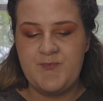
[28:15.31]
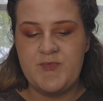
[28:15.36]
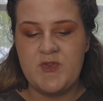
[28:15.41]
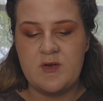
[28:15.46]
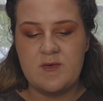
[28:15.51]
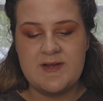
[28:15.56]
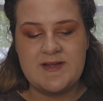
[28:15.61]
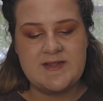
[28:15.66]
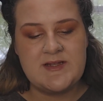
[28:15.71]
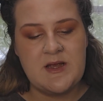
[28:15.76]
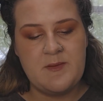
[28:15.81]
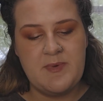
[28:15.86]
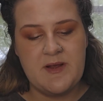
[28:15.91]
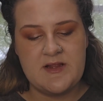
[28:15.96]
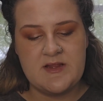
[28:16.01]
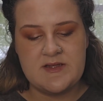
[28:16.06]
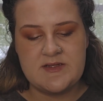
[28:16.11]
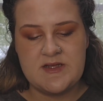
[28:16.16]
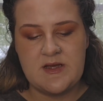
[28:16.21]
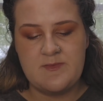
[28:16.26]
the reason I
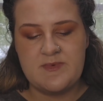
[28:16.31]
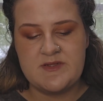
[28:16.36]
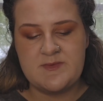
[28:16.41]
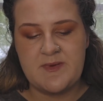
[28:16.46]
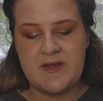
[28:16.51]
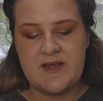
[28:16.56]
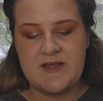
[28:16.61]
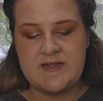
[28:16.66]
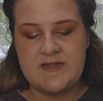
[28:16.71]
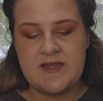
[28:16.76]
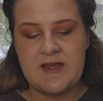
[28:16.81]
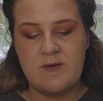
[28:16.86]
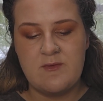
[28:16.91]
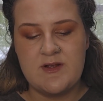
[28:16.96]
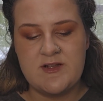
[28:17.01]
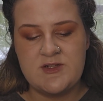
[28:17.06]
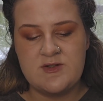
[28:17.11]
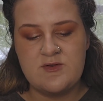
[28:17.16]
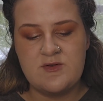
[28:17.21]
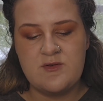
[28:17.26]
picked this up is because the
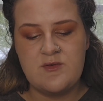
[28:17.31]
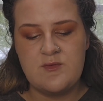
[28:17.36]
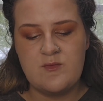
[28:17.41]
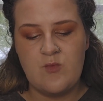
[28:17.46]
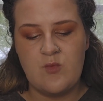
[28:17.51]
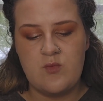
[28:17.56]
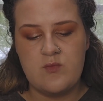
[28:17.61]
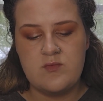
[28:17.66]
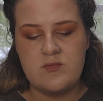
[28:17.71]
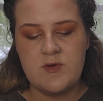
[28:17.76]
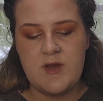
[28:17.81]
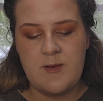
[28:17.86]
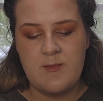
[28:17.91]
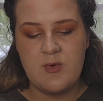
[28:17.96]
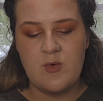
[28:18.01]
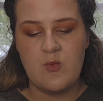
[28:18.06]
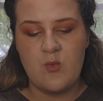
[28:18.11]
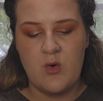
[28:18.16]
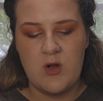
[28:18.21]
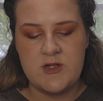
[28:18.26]
original
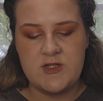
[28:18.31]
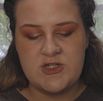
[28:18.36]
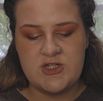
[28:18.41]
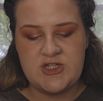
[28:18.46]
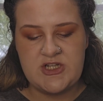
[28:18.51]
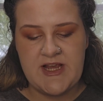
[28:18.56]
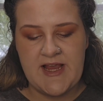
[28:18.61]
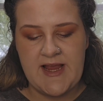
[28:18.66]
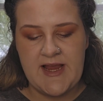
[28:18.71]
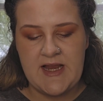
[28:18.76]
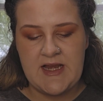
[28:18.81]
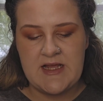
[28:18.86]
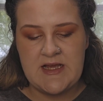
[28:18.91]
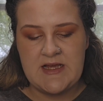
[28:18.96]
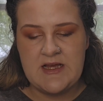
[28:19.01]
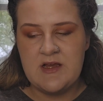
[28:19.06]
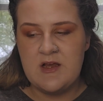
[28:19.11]
#1 shade